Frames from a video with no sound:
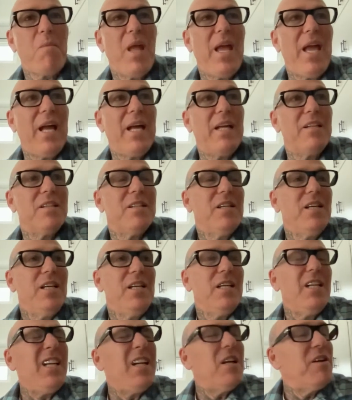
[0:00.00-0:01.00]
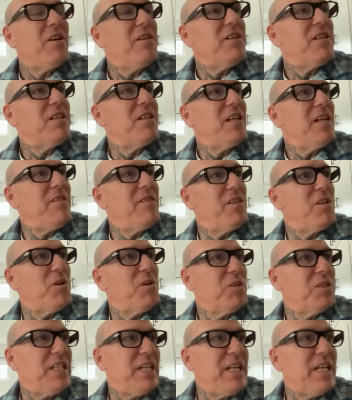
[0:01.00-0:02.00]
And even the
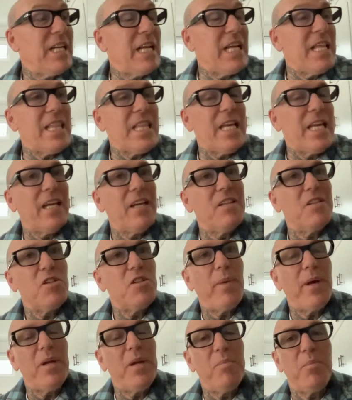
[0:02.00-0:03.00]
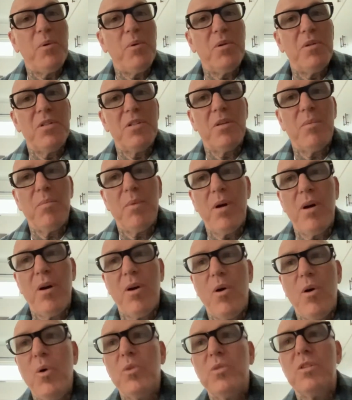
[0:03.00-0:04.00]
whole deity thing in Tibetan Buddhism,
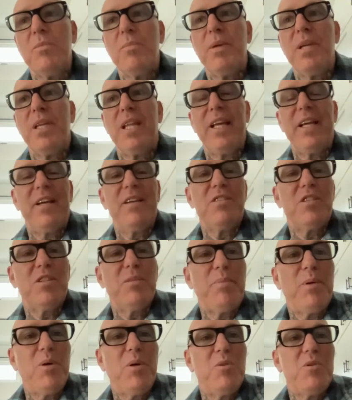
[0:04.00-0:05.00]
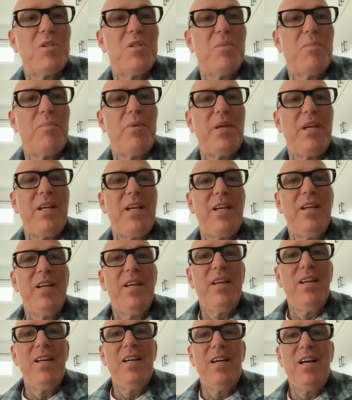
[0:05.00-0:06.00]
ultimately it's supposed to be
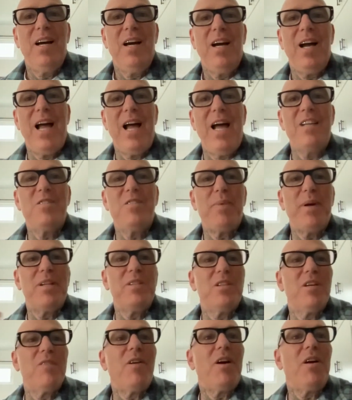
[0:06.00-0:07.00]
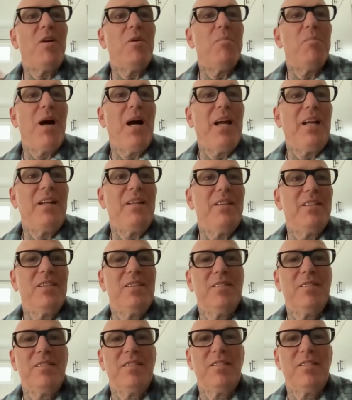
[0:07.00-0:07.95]
aspects of our own mind,